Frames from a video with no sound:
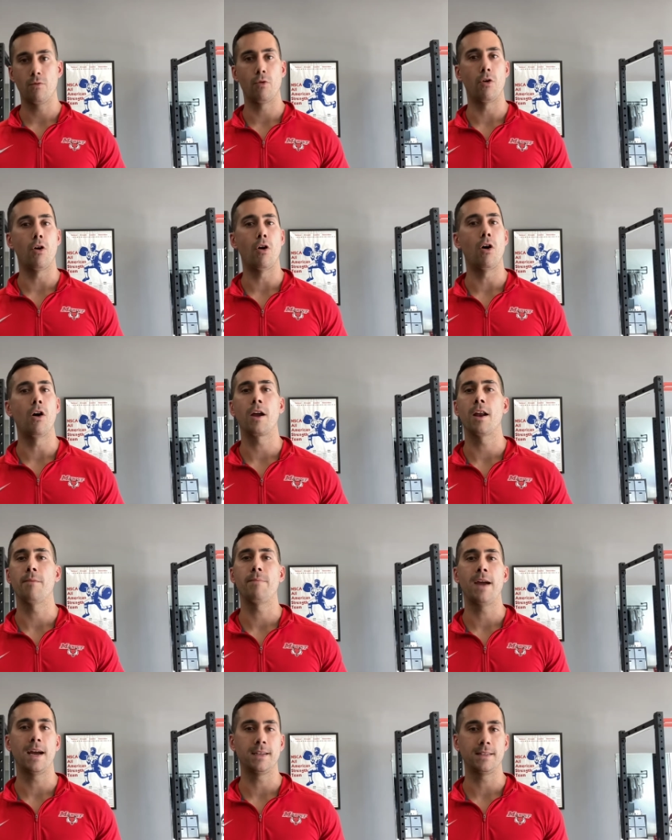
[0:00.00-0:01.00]
We're all going to
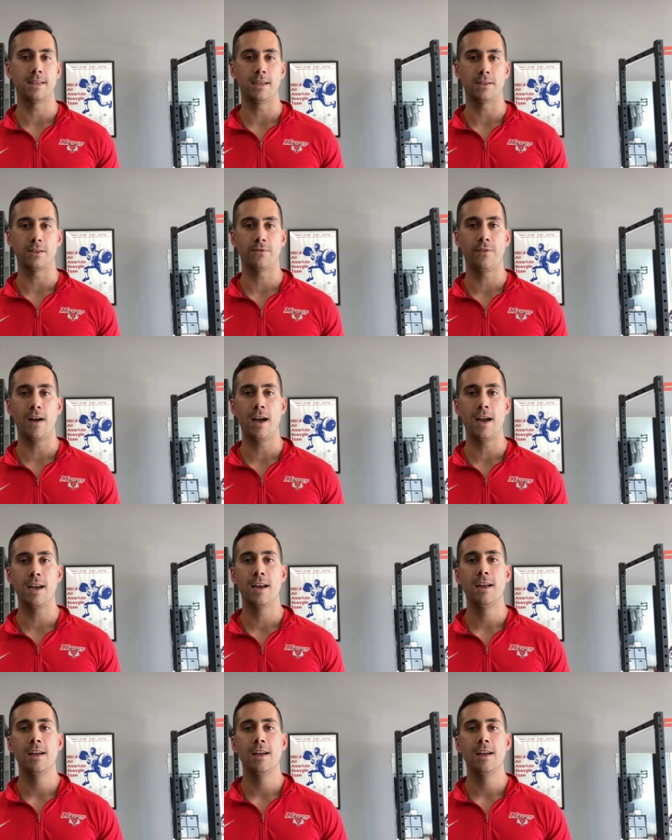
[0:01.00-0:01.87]
pass that just fine.